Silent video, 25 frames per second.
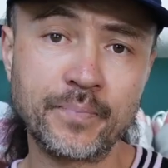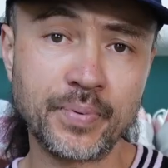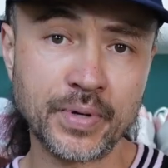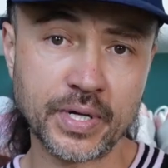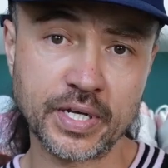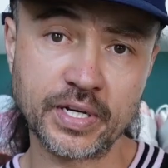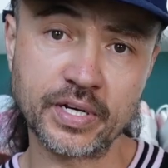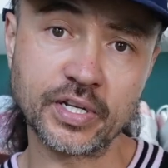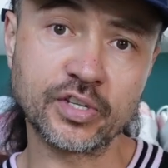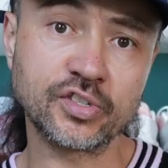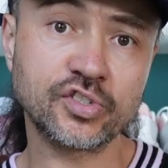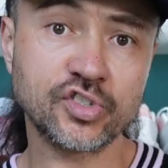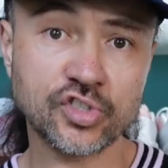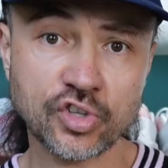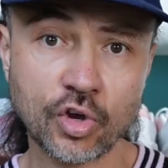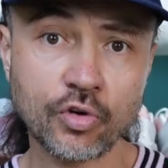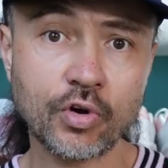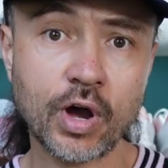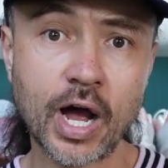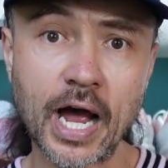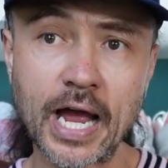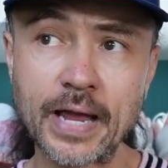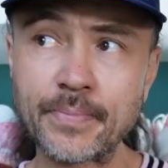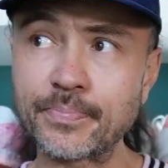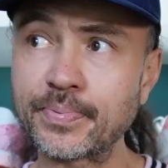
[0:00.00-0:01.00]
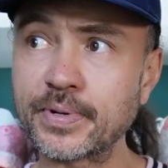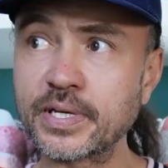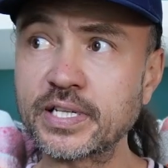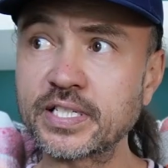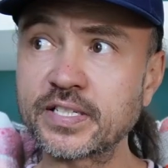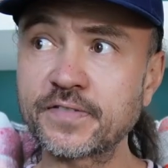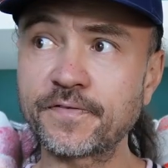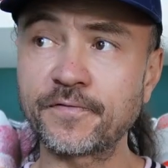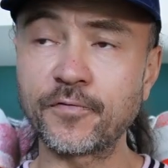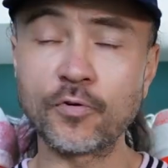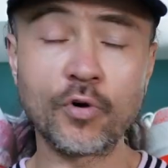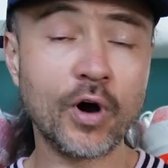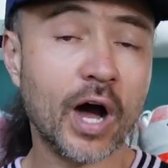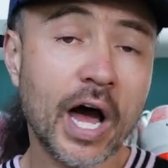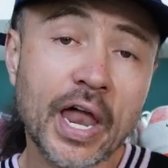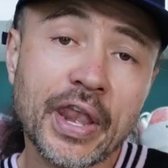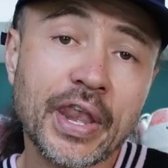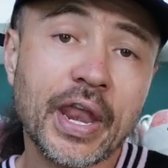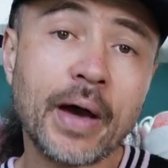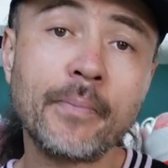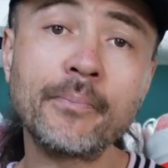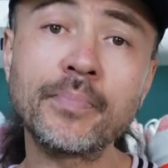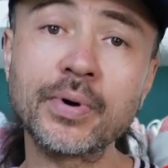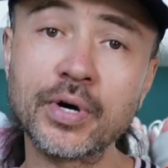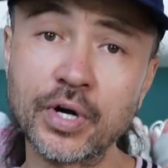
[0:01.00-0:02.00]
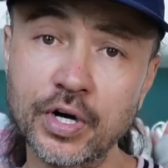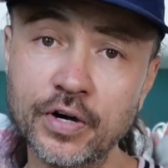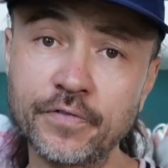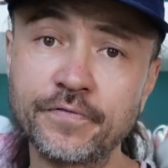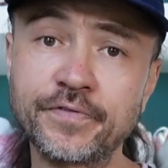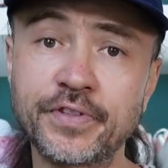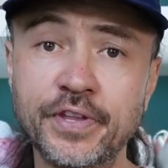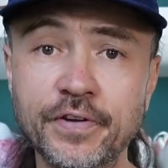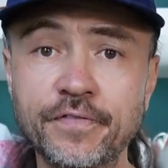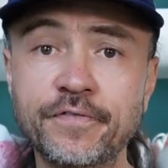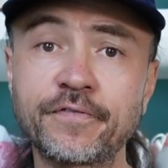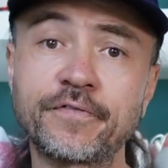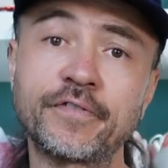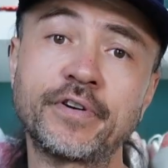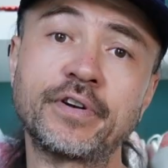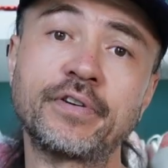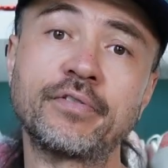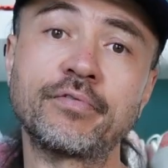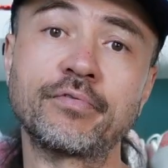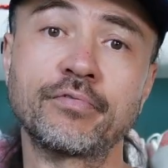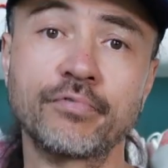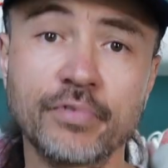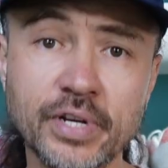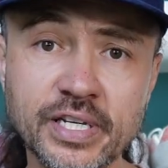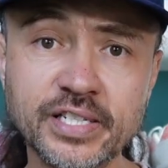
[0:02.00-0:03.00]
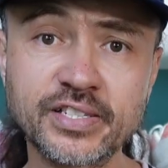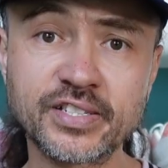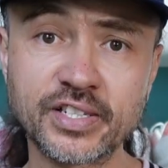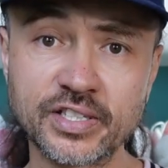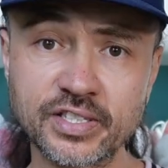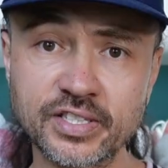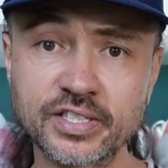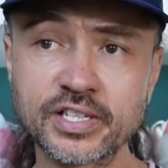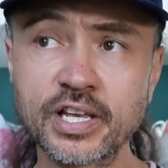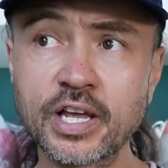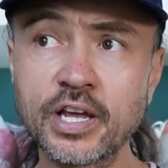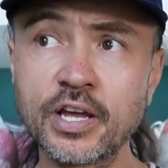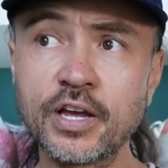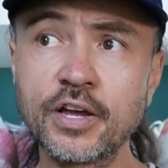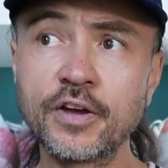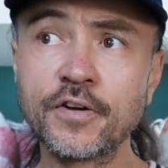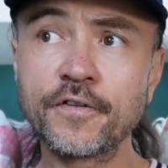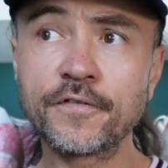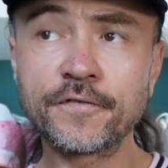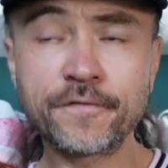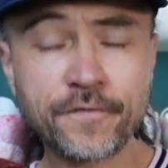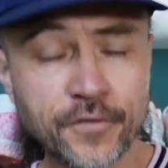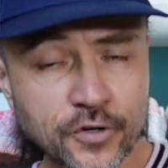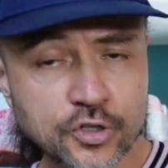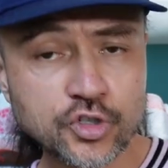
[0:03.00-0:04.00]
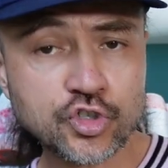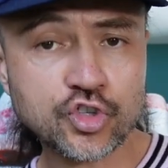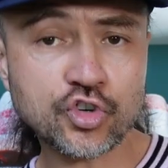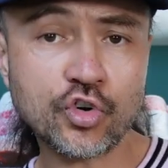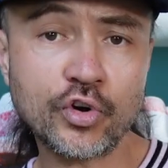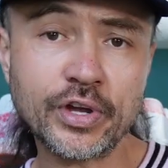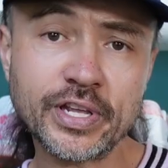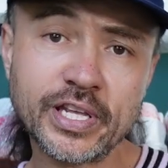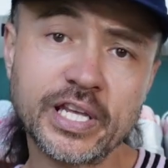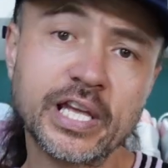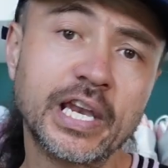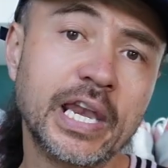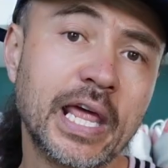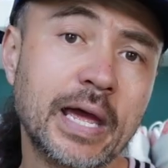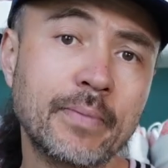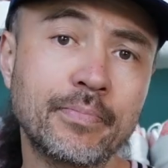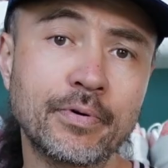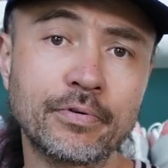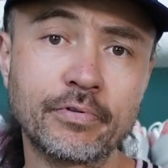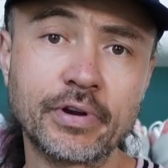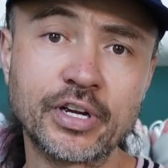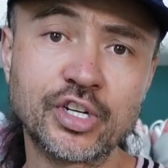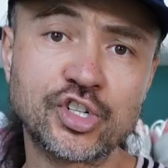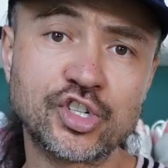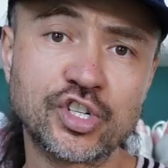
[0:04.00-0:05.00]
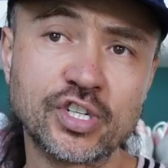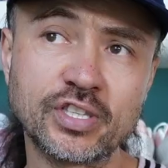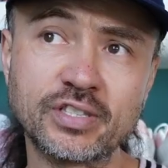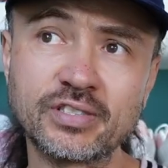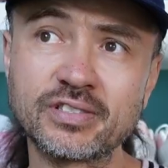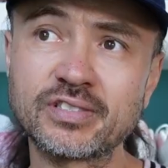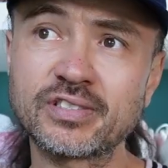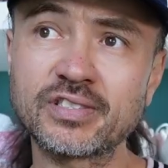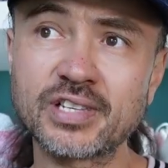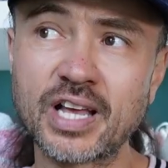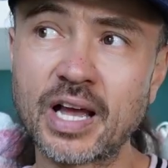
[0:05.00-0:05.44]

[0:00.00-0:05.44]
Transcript: been so hype is for a number of different reasons. FootJoy collaborations